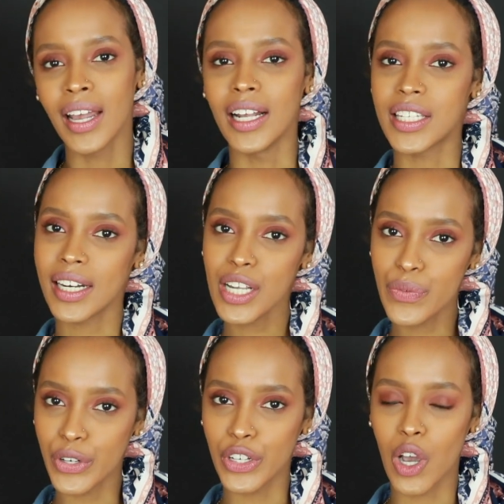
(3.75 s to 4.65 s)
In today's
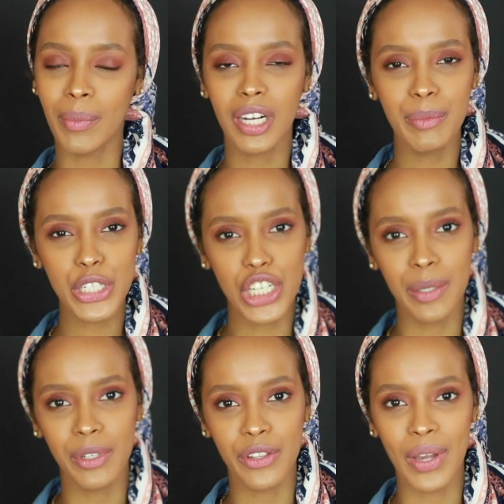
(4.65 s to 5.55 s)
video, I'm going to be
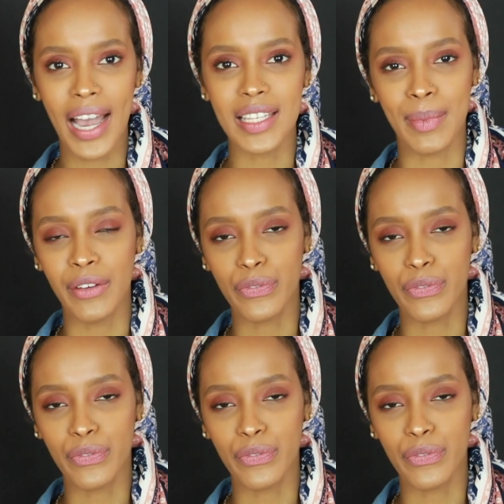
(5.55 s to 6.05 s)
sharing with you guys my